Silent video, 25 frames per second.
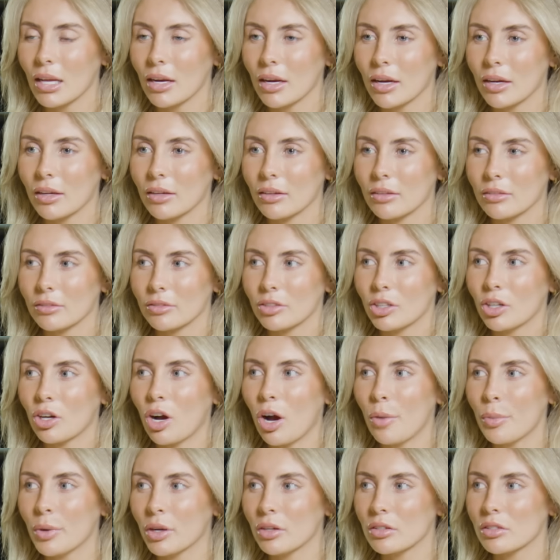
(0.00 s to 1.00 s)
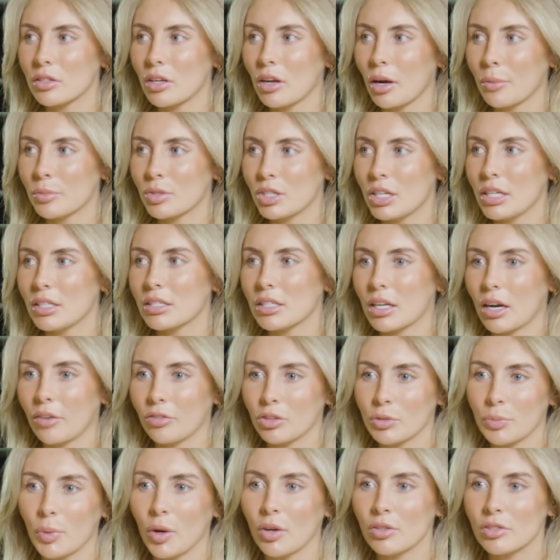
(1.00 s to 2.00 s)
like, you can't be concerned I'm cheating. I've
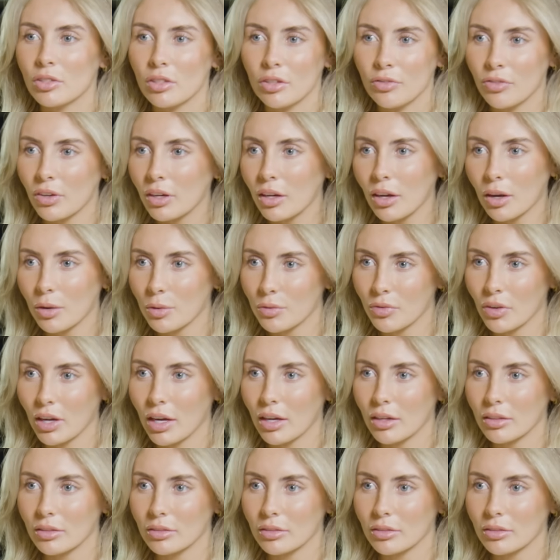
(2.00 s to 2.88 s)
just posted the video of it.